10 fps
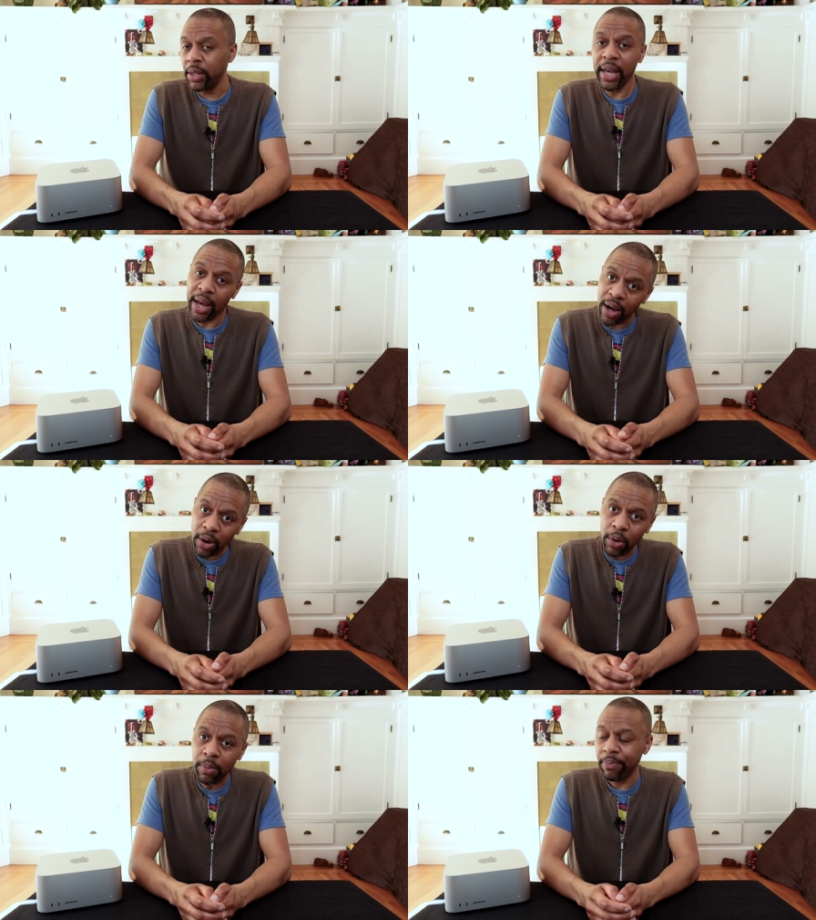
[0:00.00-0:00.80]

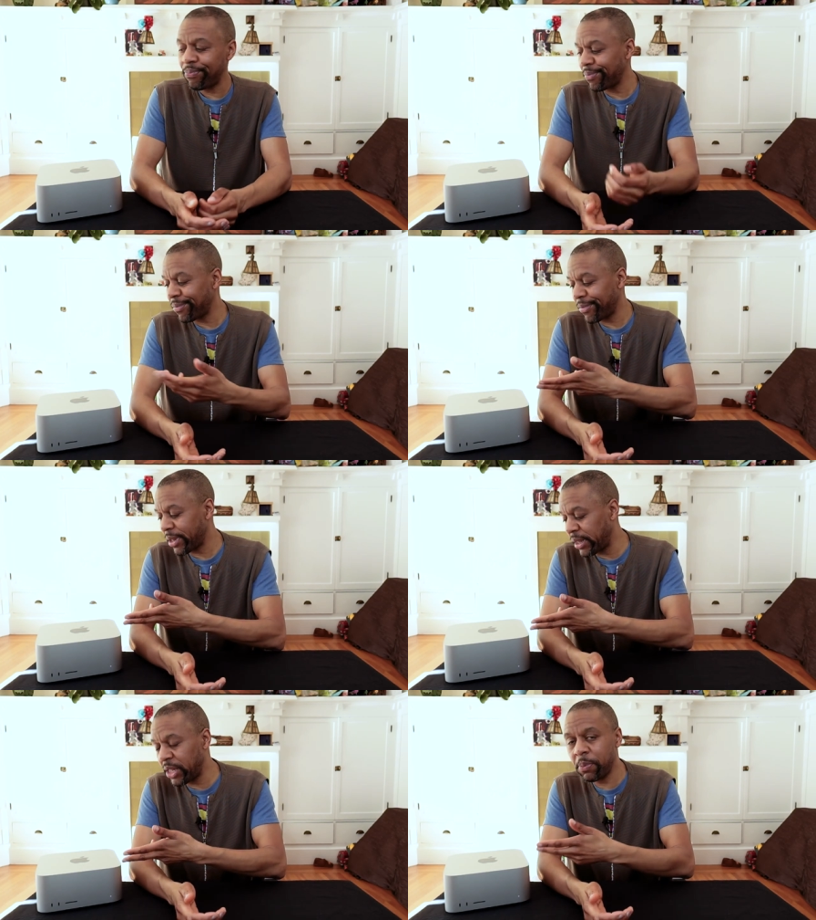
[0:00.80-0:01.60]
Now,
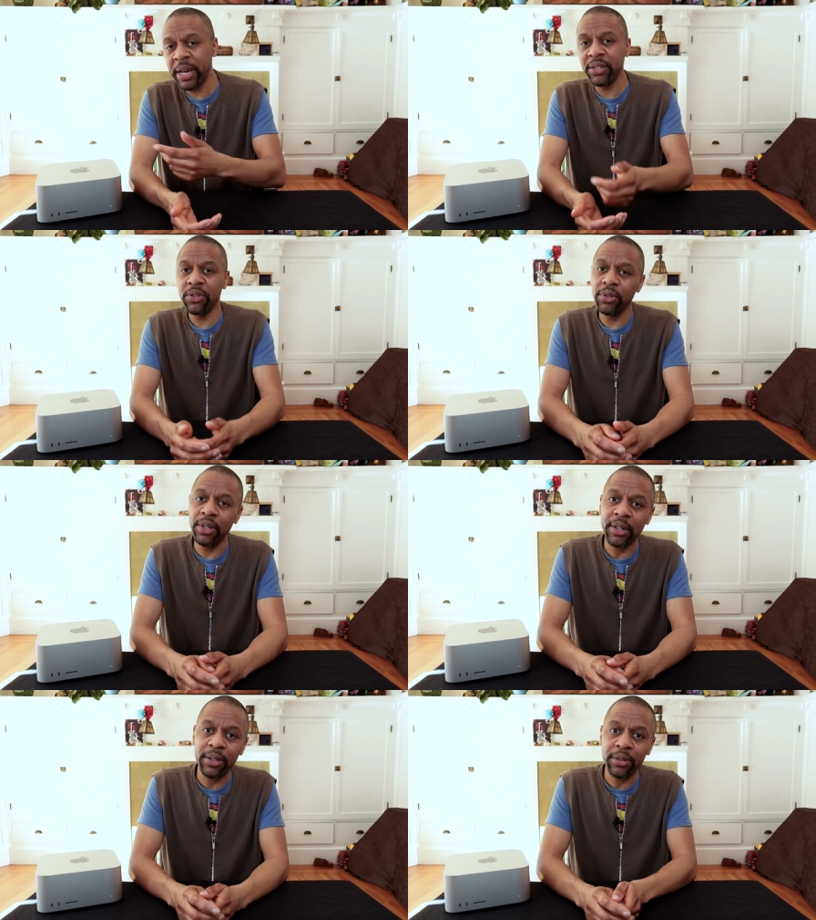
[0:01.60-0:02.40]
this Mac
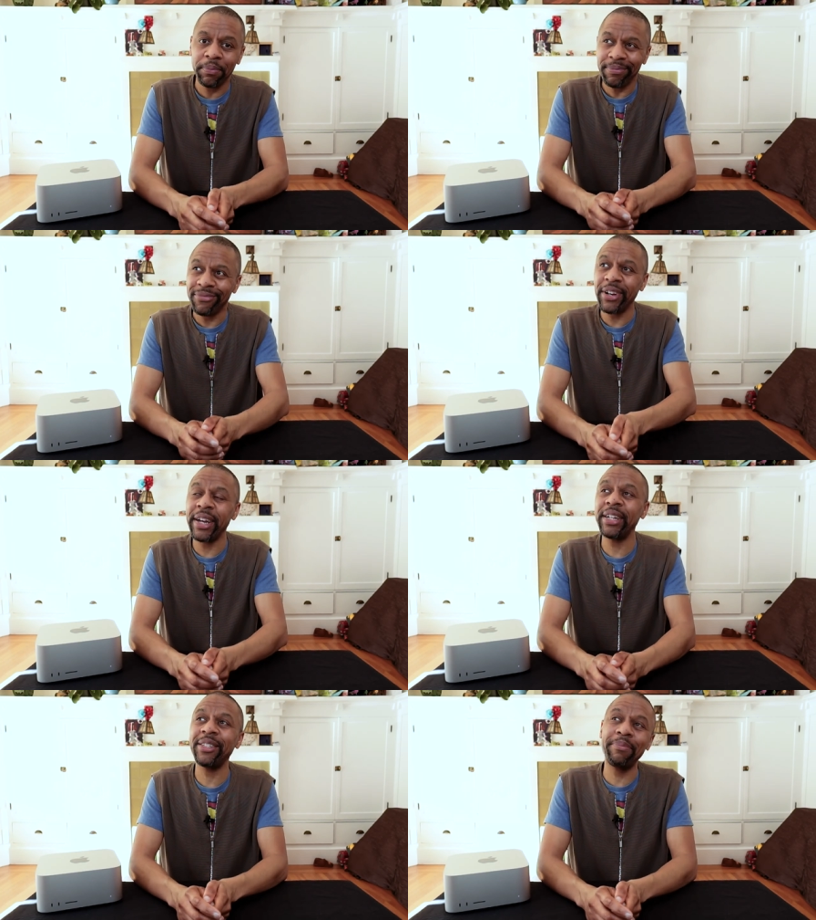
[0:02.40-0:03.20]
Studio
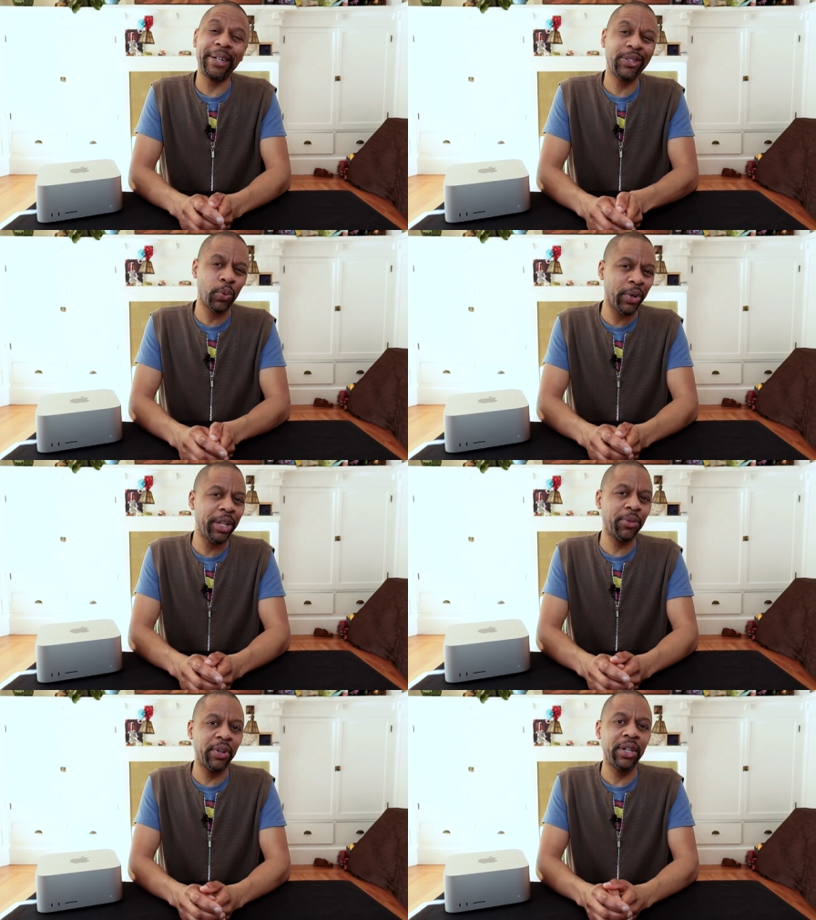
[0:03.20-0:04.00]
ran us about
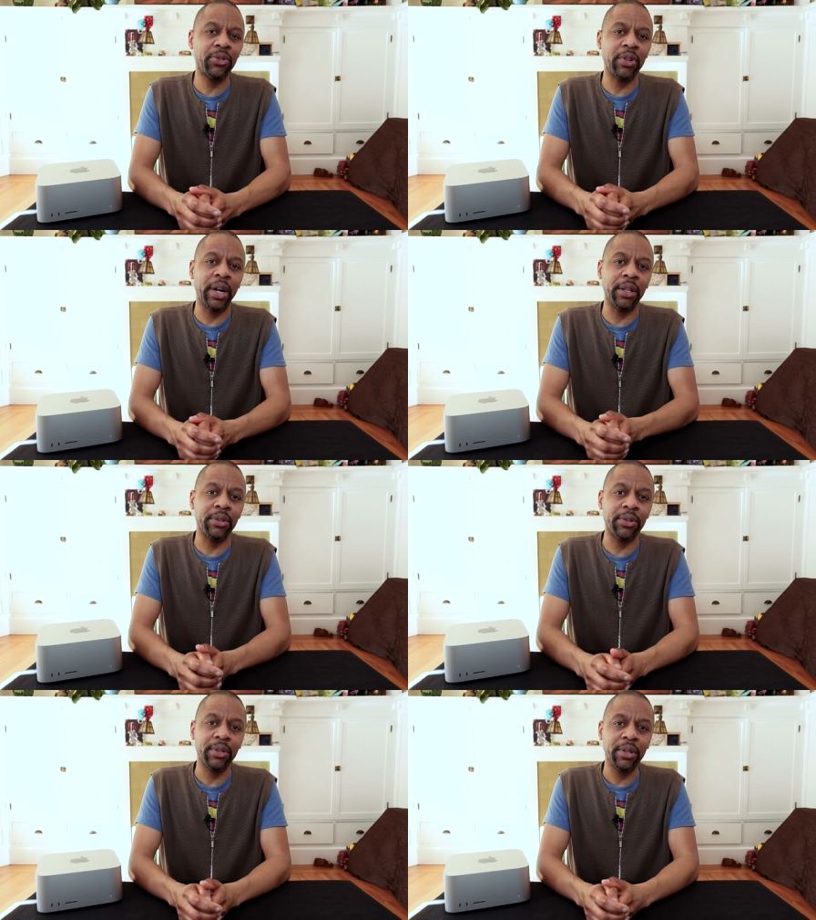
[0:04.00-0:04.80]

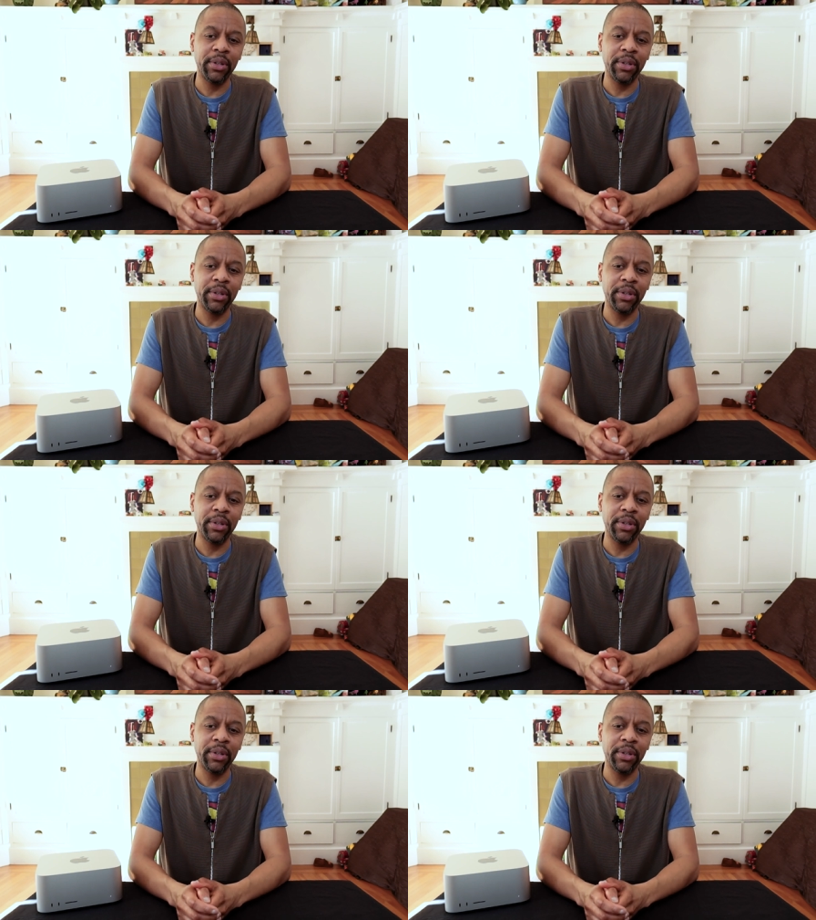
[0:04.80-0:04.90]
$2,300.